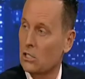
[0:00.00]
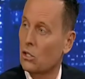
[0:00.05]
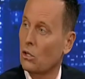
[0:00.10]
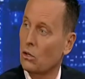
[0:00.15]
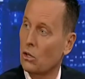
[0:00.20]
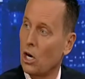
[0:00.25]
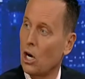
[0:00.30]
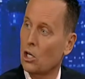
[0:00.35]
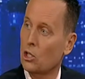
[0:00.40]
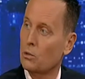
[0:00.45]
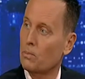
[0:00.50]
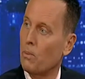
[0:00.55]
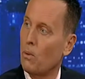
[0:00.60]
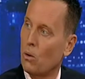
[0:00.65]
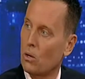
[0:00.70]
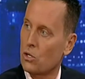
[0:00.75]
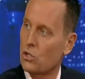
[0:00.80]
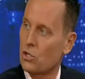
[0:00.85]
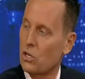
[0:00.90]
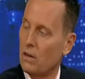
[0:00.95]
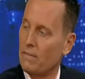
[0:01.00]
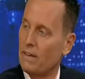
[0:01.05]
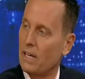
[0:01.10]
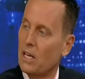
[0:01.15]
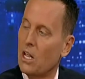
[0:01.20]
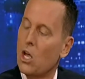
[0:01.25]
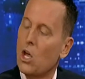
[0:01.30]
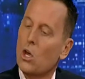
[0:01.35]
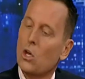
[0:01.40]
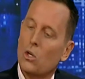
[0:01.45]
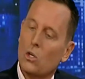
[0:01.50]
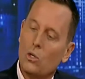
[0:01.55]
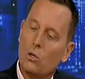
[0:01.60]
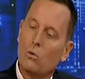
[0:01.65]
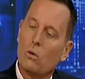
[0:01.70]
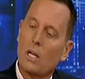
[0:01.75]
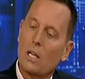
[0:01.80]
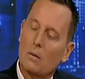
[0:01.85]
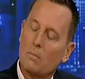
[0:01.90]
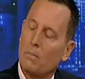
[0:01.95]
least a large portion of it,
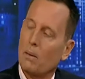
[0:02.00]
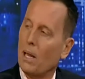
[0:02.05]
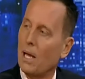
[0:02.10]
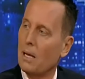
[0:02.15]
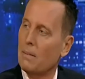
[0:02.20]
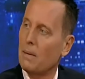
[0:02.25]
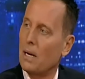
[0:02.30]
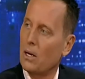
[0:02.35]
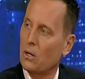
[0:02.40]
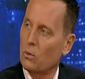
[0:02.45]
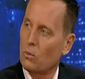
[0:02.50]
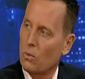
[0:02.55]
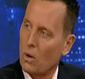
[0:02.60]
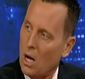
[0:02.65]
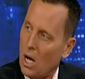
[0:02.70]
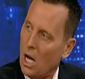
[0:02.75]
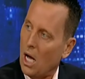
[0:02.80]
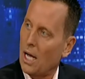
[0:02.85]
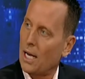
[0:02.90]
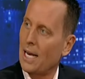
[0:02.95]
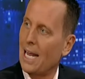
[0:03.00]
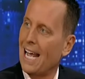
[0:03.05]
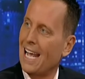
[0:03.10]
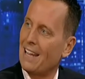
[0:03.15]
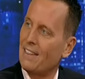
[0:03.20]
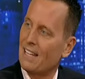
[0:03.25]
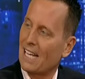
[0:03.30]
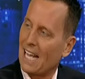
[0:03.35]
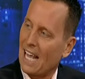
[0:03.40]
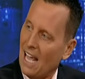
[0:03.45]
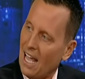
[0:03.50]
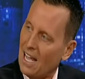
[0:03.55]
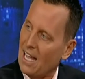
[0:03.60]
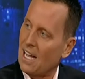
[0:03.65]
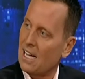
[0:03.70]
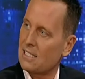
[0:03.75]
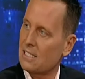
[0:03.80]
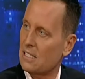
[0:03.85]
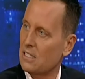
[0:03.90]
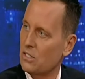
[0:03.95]
you can blame on Iran and the
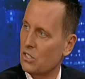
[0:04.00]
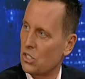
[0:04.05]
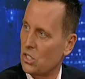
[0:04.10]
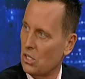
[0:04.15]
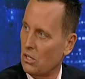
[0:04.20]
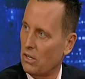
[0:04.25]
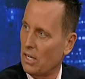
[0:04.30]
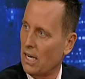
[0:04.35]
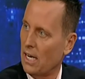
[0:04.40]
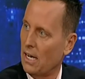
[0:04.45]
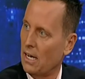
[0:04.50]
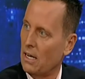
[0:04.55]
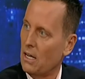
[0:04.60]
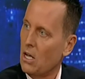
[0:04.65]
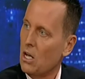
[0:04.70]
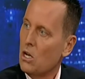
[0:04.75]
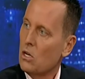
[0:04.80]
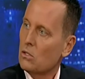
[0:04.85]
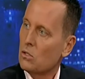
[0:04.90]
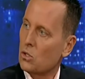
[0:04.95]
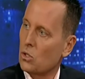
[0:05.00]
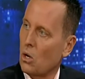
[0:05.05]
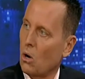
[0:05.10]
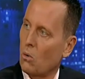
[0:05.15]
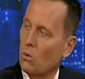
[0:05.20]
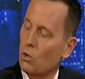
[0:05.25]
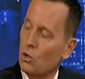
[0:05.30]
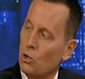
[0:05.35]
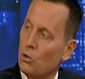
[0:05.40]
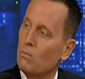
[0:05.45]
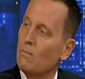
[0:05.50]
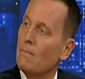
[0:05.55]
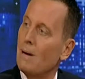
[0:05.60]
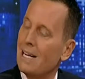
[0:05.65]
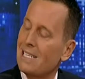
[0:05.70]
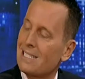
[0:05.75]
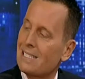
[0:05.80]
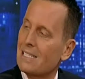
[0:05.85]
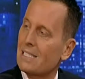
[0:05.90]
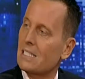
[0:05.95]
chaos in Syria. So you
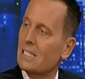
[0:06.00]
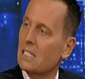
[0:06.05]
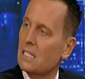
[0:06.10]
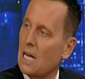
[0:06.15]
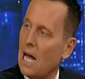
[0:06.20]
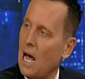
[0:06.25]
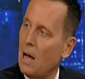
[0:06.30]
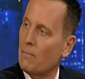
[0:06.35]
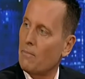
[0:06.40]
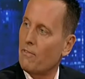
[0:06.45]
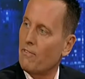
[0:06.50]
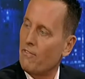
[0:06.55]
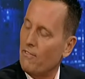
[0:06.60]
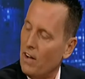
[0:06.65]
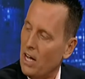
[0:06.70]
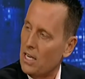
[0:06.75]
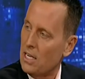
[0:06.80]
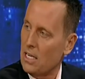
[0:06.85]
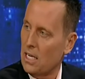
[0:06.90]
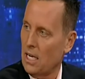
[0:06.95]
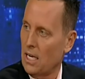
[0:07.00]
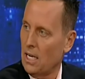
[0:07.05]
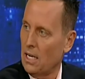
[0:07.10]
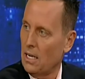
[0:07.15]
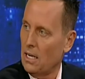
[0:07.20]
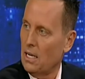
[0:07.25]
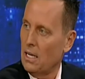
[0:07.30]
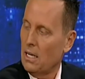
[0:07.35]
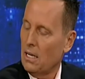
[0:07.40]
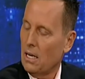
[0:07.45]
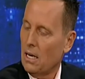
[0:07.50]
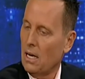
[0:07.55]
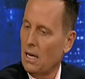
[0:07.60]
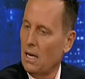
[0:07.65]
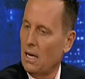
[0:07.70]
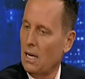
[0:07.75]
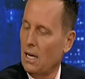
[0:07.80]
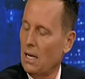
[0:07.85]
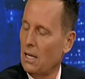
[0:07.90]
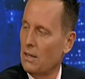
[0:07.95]
must stop funding
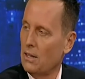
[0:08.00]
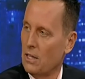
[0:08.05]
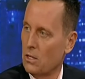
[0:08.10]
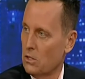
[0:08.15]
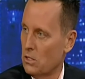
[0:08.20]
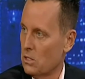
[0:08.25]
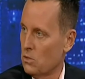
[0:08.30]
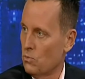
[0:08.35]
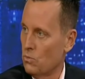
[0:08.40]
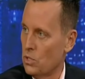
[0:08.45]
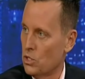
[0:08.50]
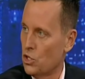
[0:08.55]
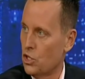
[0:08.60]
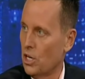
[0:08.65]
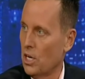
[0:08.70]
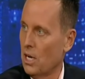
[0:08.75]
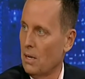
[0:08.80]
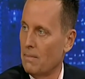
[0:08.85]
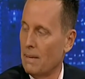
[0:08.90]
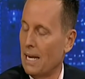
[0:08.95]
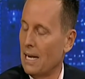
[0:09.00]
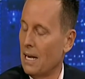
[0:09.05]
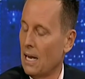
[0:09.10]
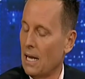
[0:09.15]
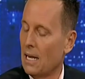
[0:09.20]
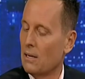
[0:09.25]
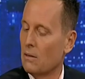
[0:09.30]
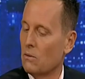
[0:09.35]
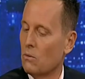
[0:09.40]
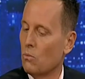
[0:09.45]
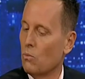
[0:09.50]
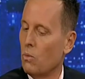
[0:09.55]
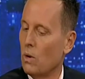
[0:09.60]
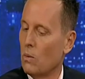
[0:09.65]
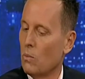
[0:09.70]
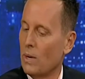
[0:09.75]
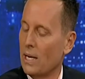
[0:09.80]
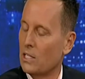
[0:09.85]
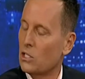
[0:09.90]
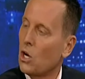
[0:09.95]
uh, this regime. And, and
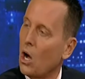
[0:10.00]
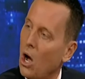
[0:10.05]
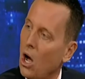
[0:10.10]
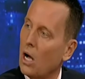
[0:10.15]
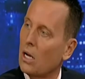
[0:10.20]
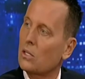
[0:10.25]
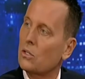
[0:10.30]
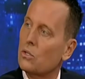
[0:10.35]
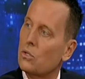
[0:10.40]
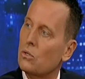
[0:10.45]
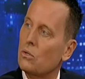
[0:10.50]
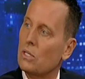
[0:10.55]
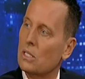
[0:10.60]
when we talk